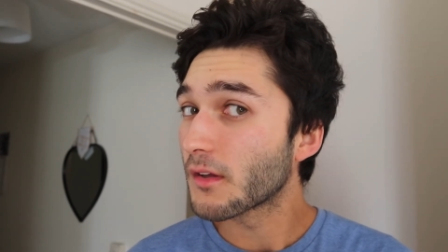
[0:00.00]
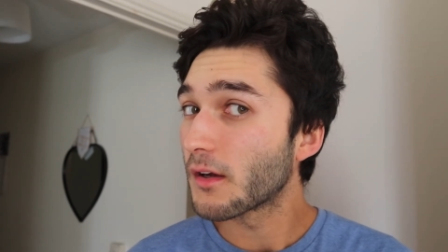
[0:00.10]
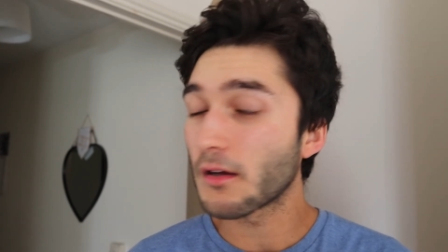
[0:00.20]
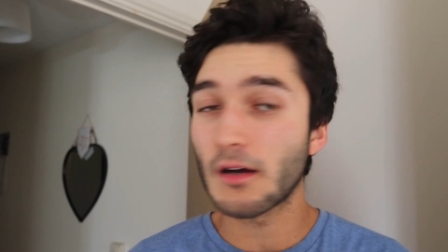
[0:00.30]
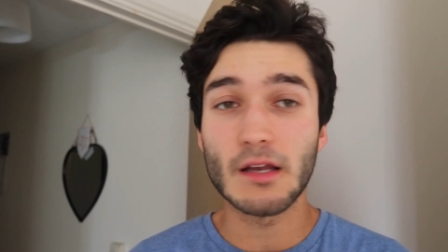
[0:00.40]

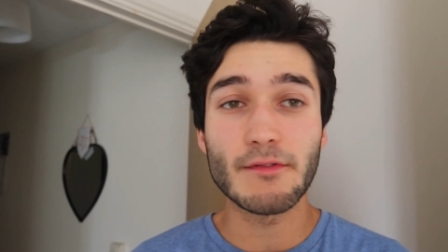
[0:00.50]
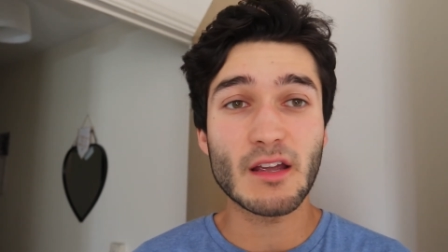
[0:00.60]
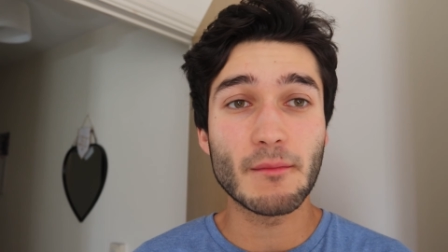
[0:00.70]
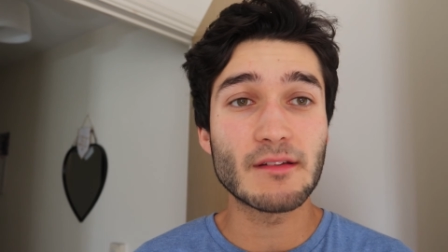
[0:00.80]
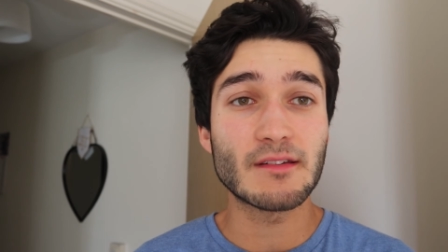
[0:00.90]
I highly
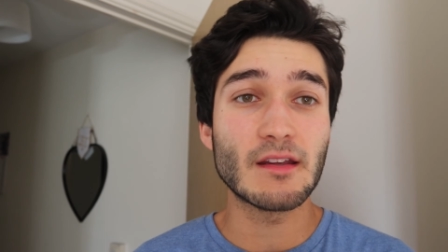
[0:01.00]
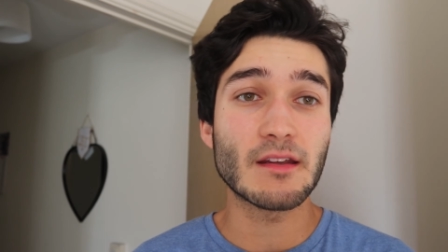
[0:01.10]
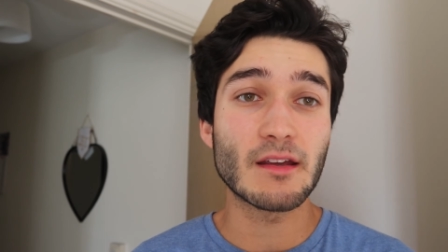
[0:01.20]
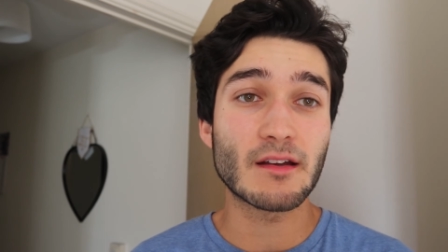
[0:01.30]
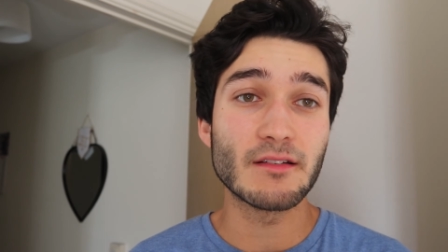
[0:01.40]
recommend seeing
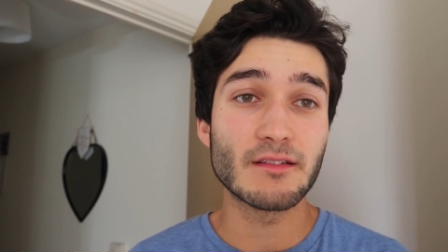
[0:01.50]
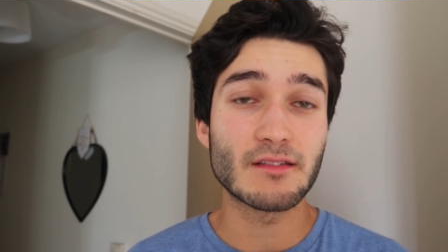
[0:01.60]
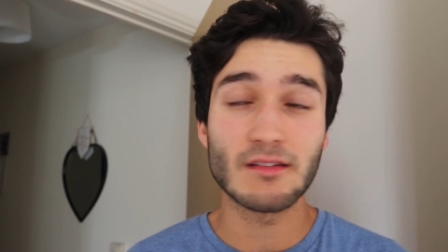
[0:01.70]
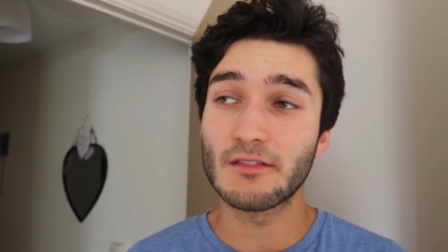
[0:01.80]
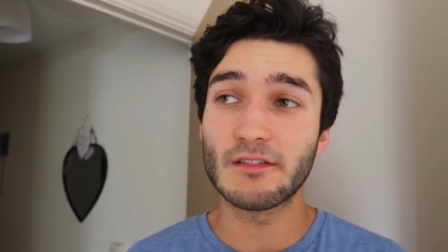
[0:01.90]
it
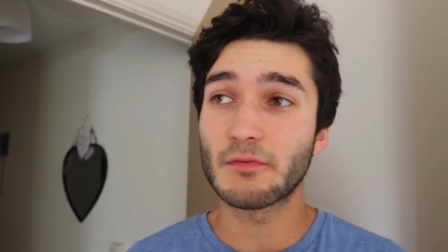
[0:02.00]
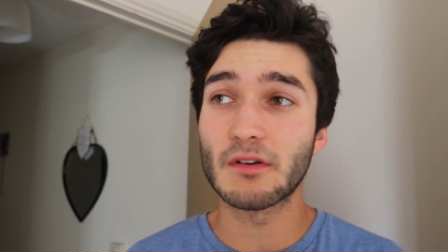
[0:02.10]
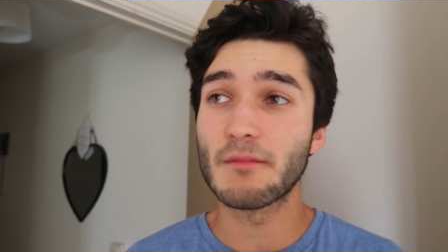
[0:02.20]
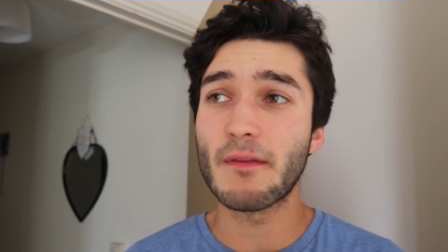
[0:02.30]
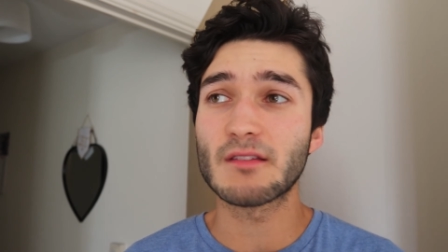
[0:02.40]
because it's just one
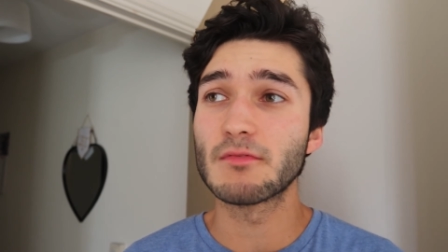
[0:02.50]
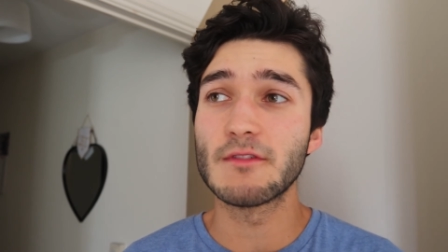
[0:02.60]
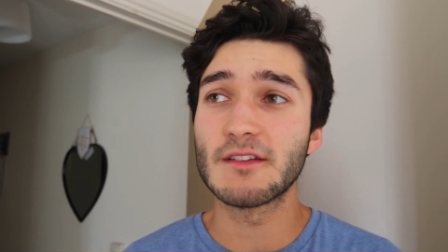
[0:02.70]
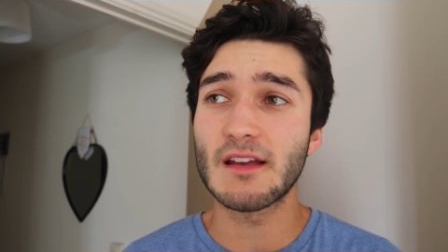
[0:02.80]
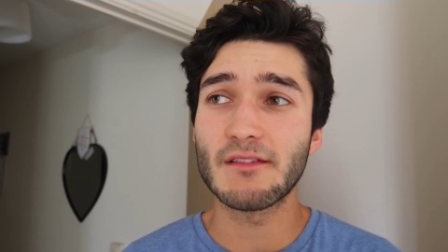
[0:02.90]
of the best
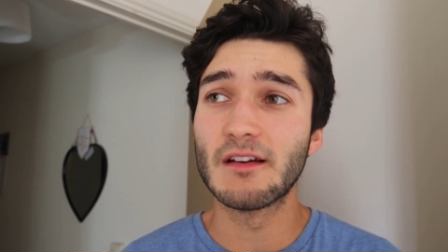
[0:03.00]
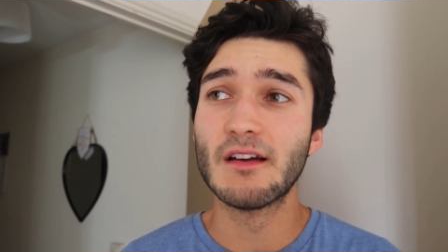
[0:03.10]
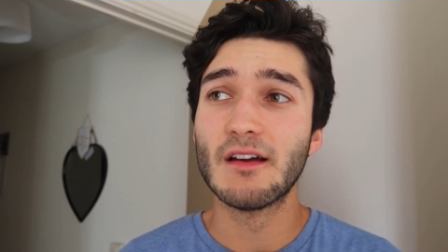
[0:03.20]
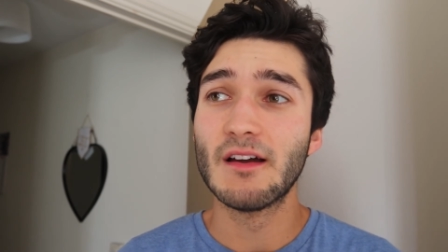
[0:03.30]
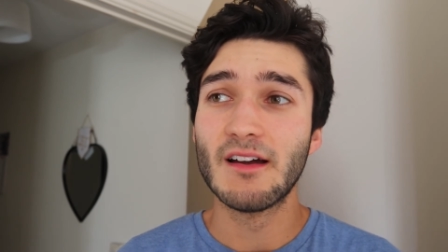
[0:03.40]
movies ever
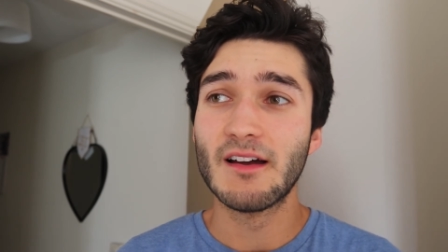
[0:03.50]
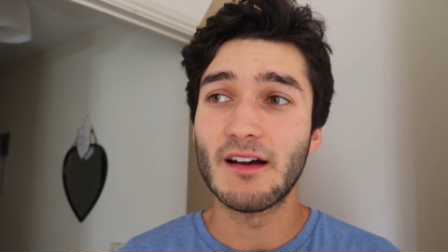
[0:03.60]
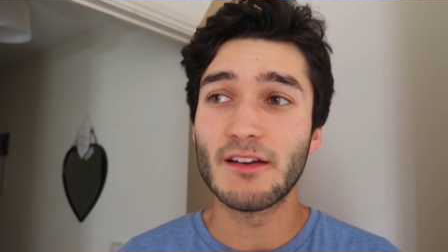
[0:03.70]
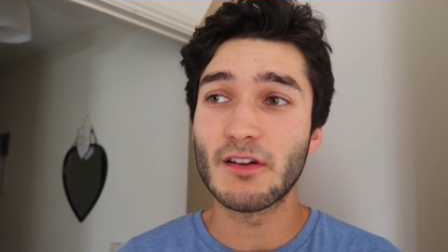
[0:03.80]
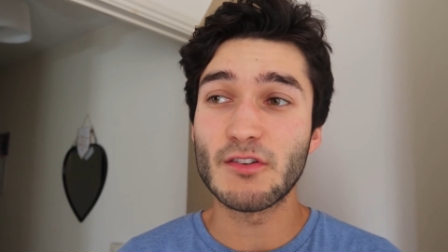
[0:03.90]

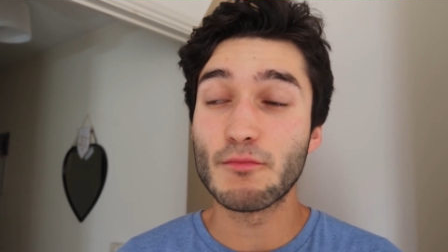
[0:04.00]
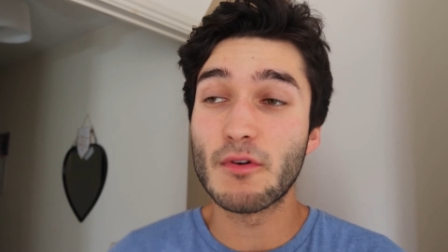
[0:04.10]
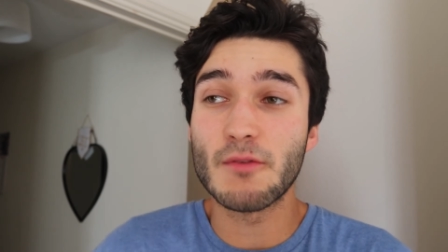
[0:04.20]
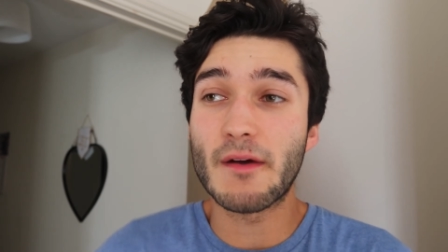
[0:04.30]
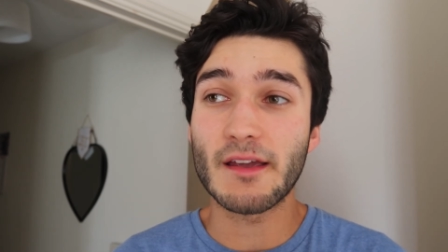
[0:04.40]
and you, you,
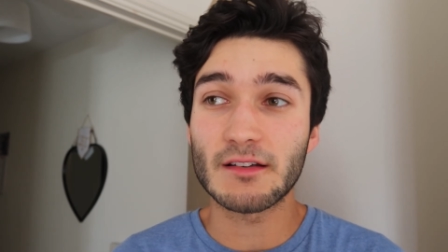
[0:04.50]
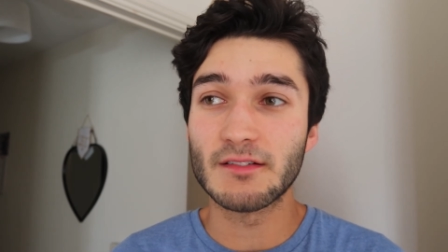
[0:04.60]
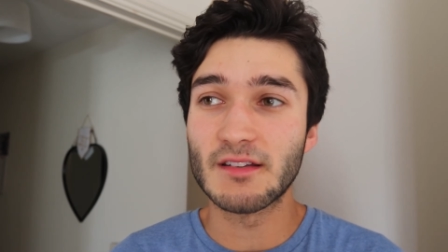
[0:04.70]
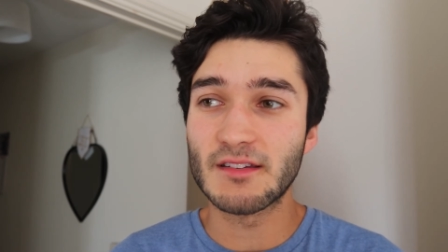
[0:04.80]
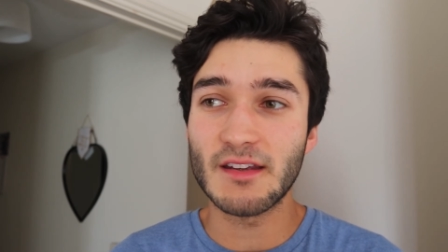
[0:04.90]
you might get
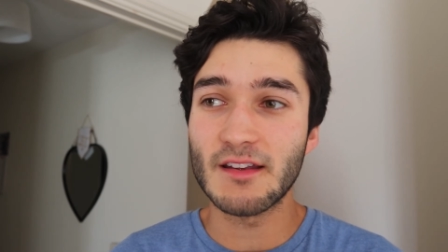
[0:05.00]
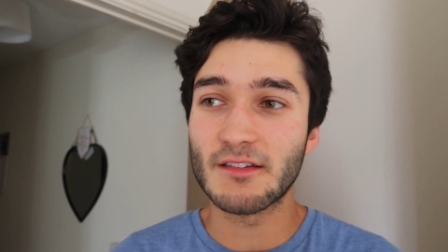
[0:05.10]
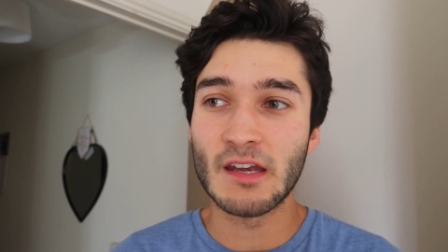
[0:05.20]
close to tears.